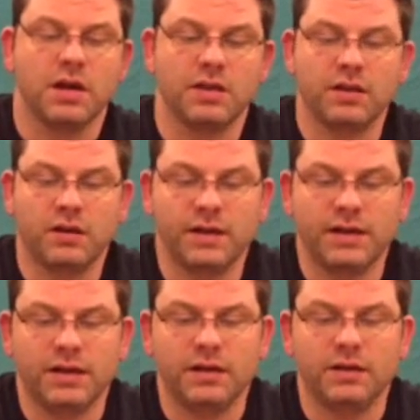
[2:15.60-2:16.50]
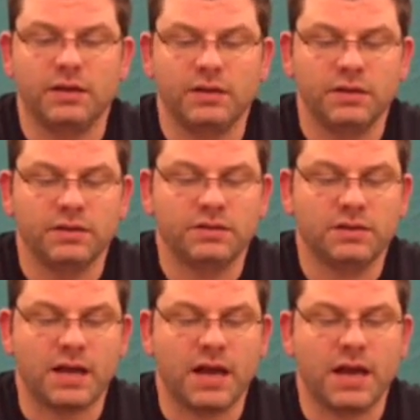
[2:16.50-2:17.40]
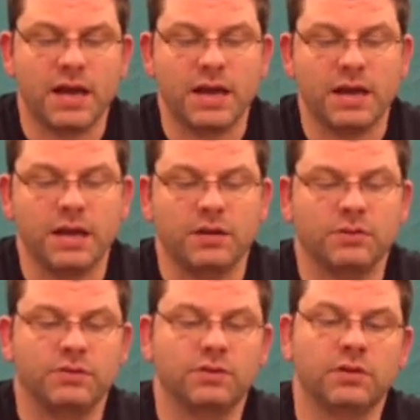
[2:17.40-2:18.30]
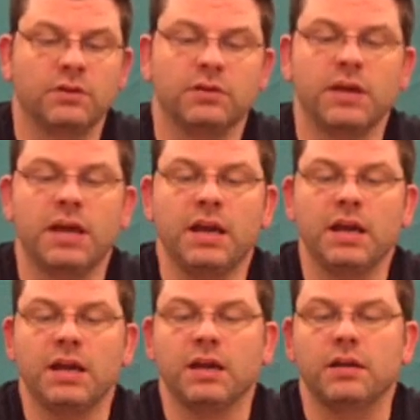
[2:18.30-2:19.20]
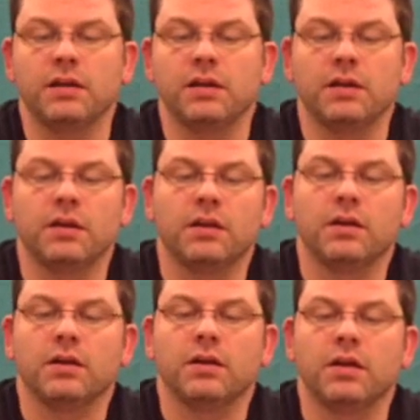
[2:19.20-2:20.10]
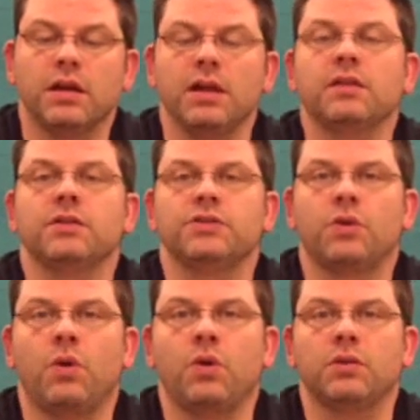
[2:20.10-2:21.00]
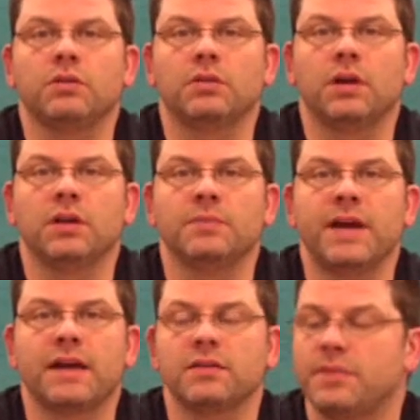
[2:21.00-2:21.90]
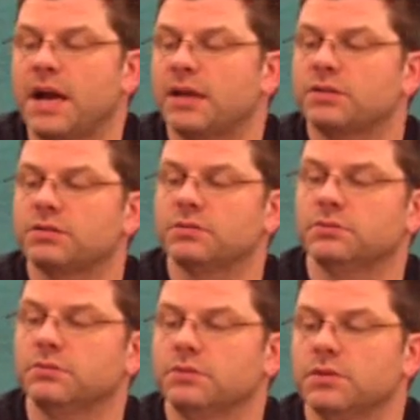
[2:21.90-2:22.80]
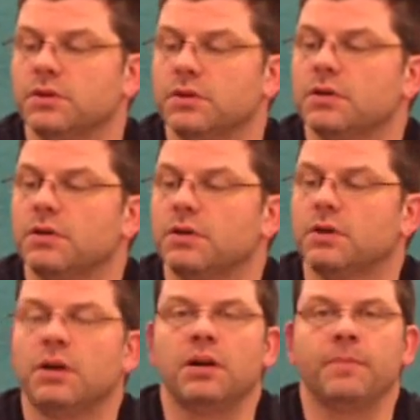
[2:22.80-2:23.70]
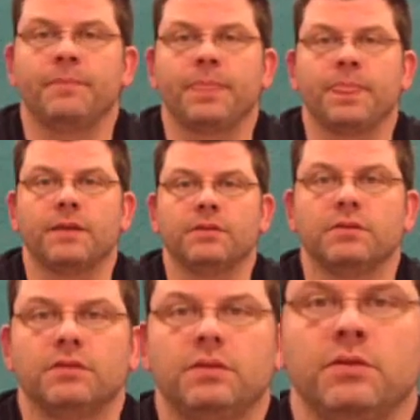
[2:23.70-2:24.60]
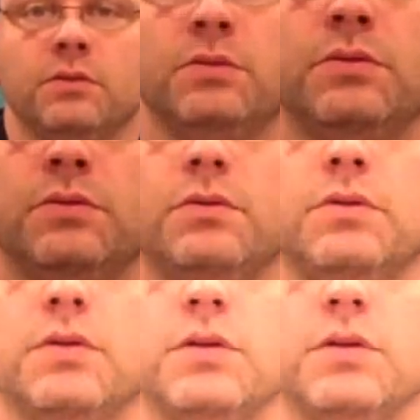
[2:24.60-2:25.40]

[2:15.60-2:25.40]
And then all I did is I drilled a 1/8 inch hole on the back of the box to